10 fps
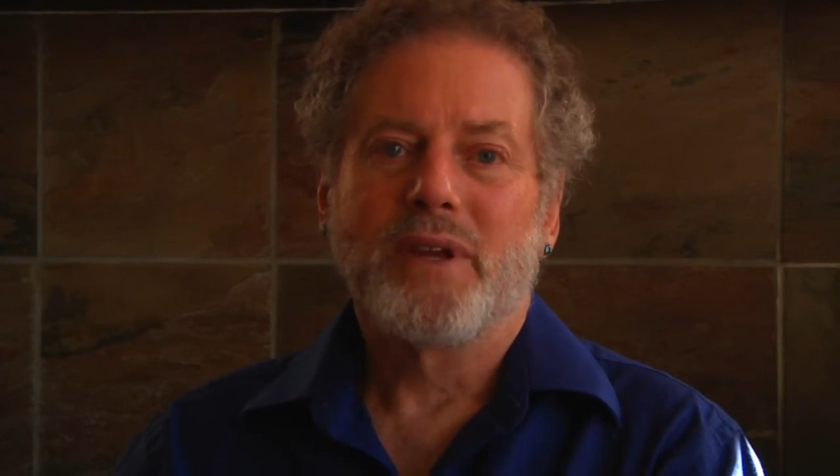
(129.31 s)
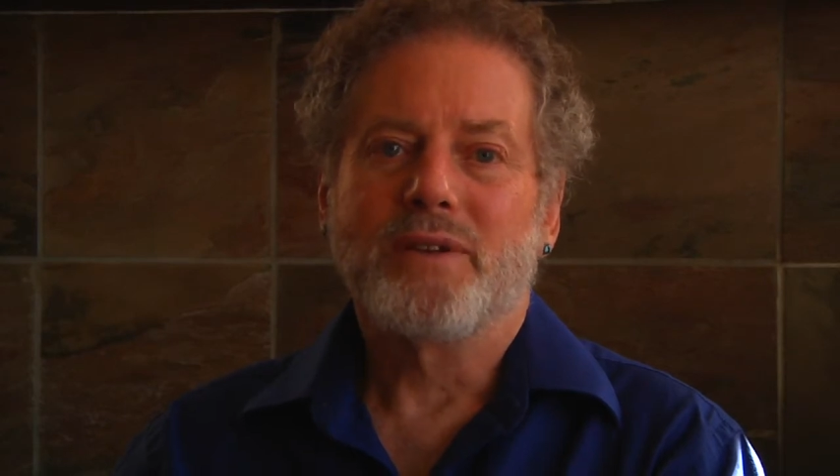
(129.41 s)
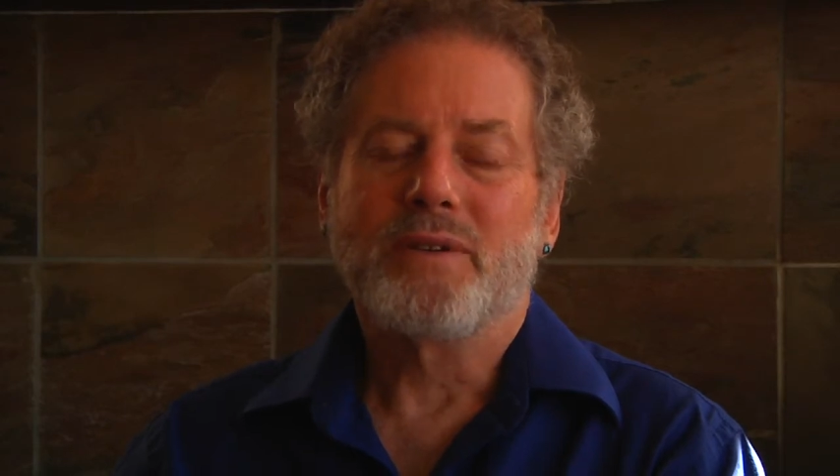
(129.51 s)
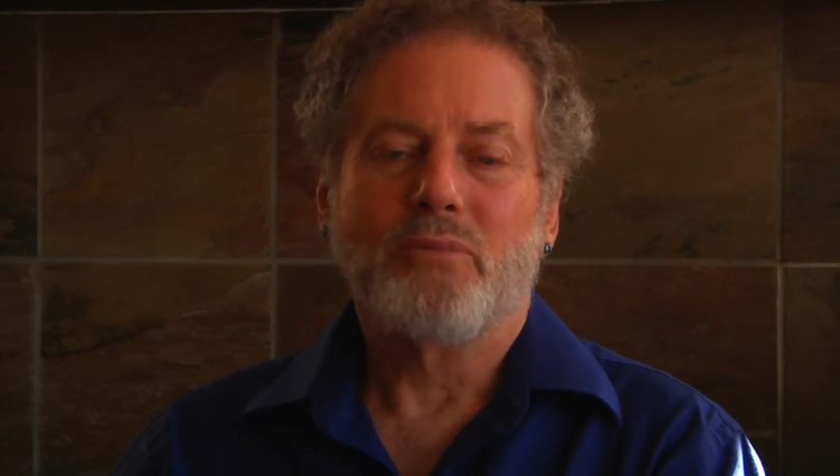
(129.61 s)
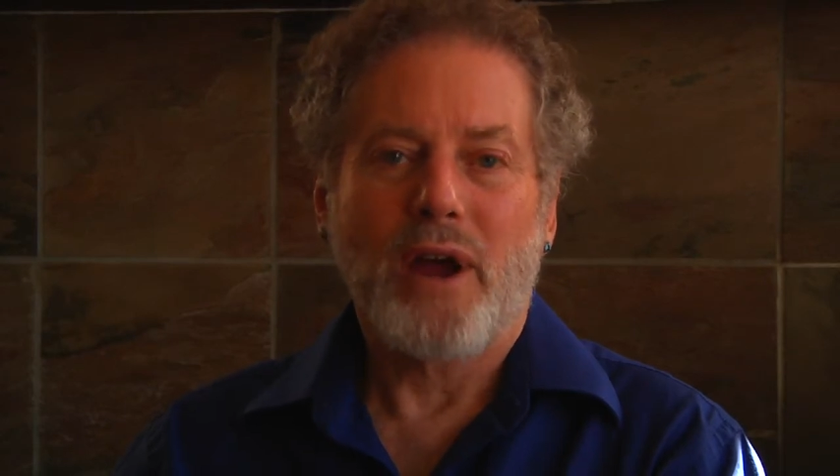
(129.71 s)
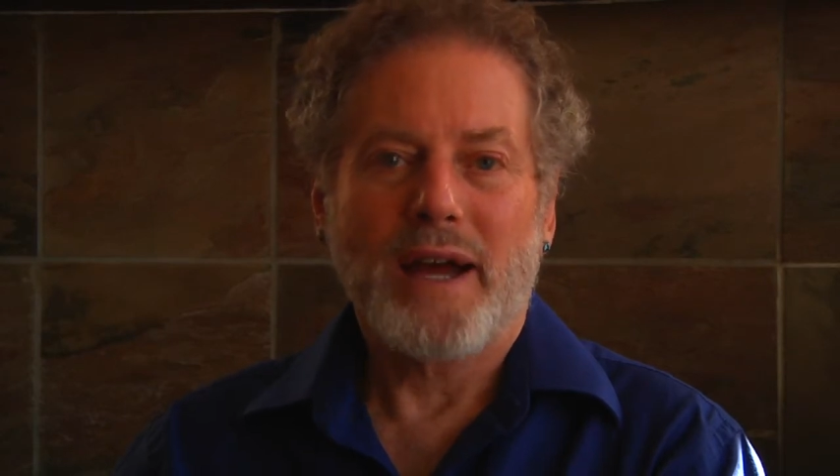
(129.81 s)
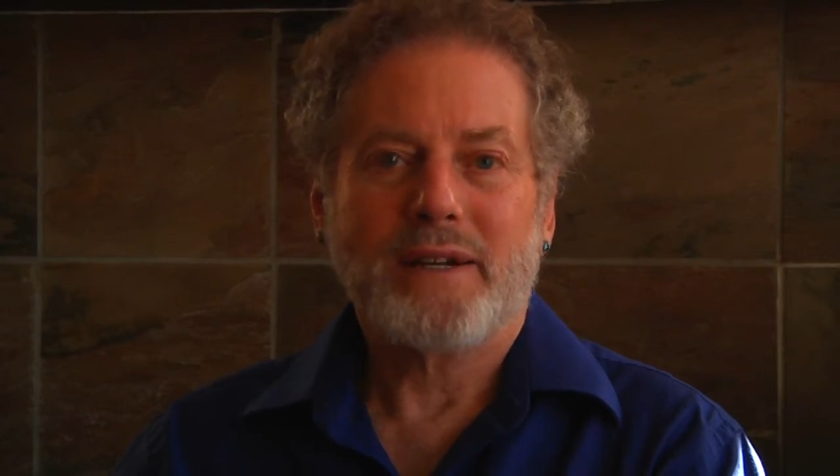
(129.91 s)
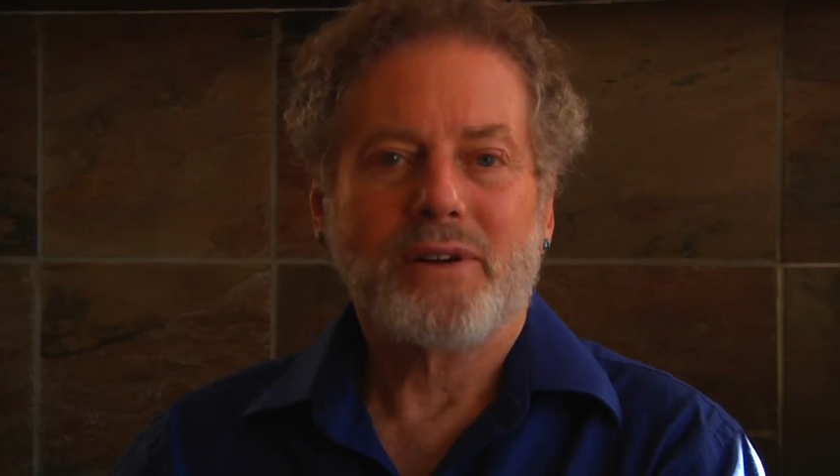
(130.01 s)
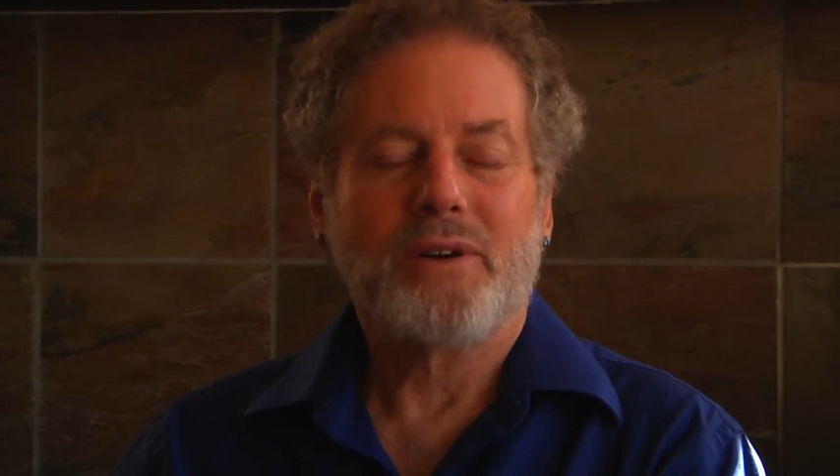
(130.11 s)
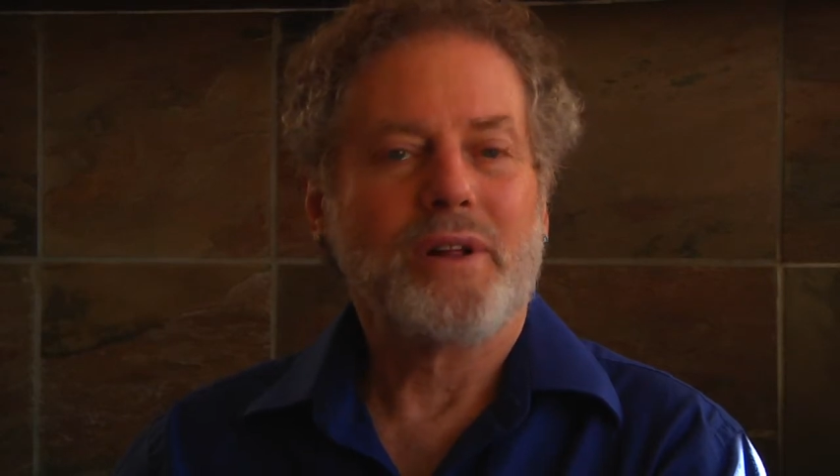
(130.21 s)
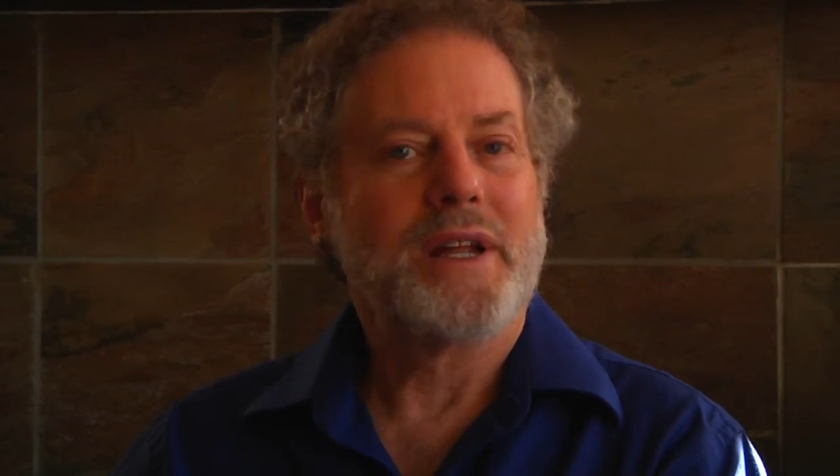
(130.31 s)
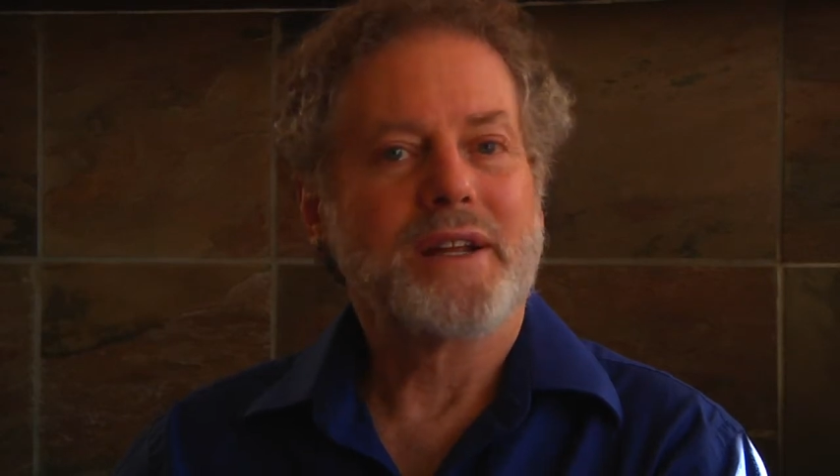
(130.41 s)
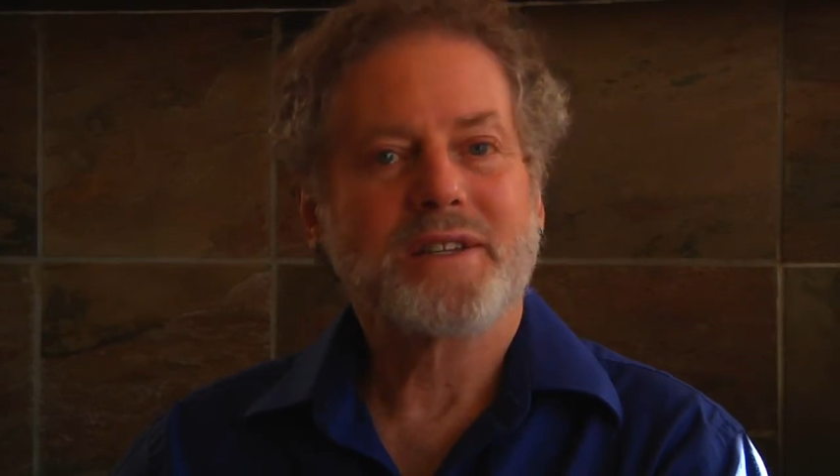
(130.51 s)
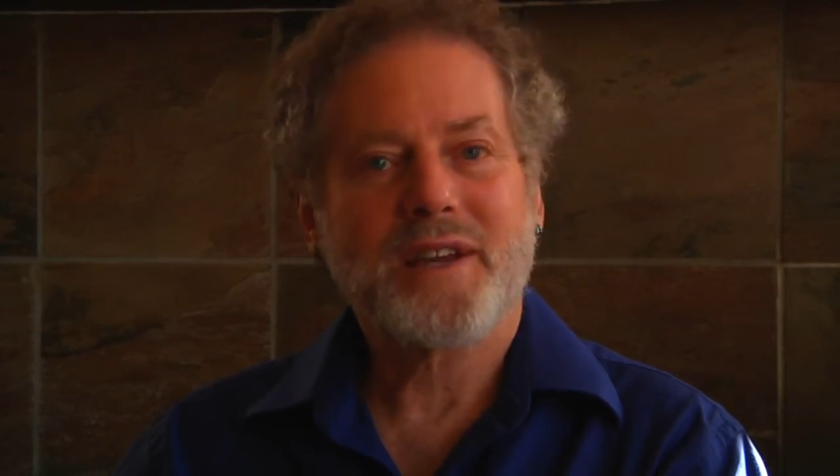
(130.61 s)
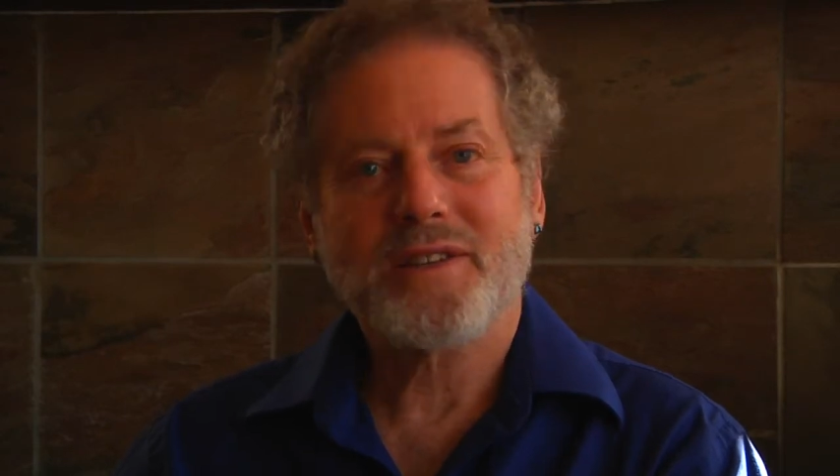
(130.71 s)
is a practical and
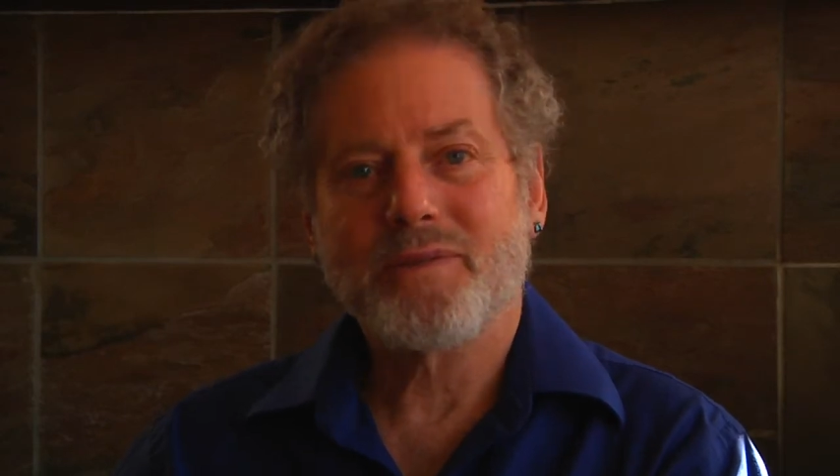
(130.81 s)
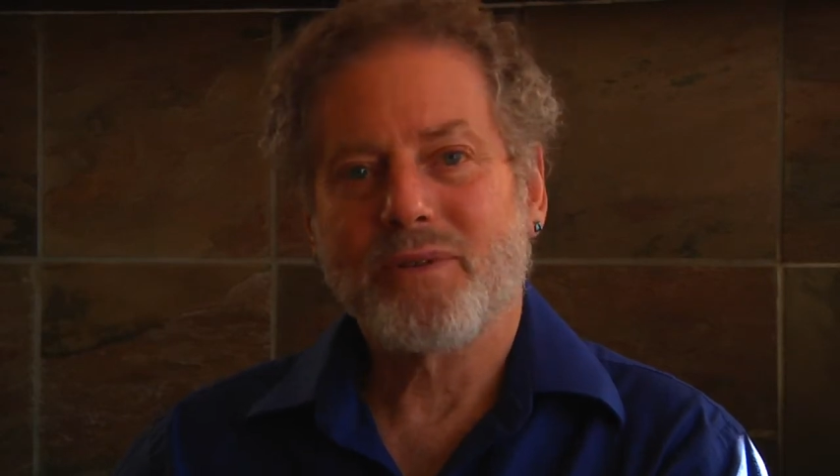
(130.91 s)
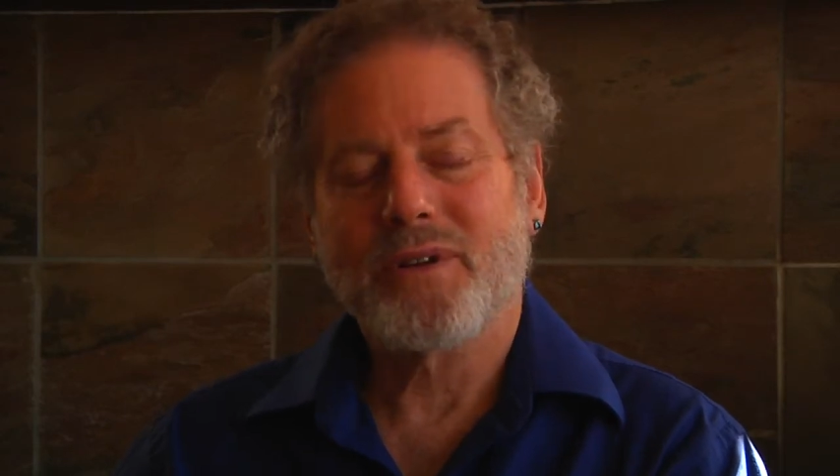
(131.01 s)
accessible